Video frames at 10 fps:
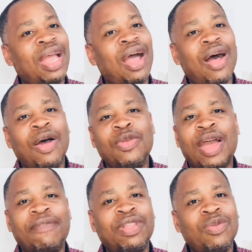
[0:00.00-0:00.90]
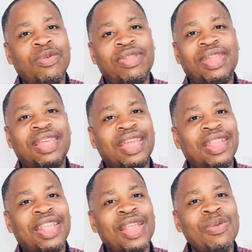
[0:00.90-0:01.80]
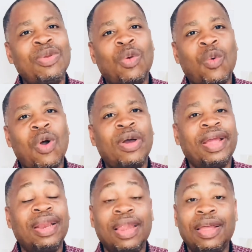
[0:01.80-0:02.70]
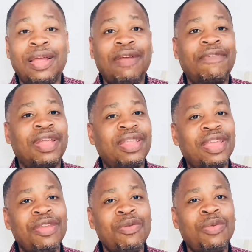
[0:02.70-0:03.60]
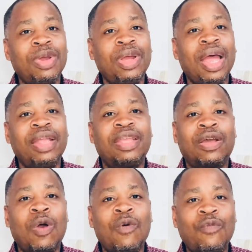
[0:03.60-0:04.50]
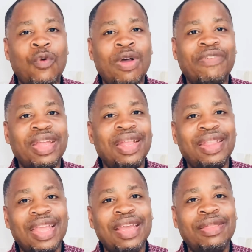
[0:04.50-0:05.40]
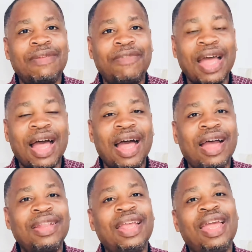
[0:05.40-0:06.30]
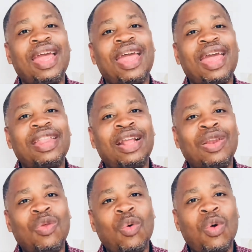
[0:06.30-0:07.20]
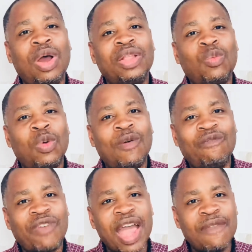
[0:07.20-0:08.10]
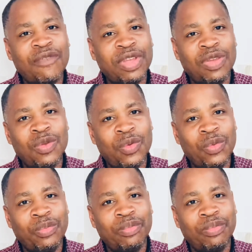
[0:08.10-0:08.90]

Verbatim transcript: All you have to do is just continue to walk in love, continue to, to go forth in the things of God, and the Lord will fight for you,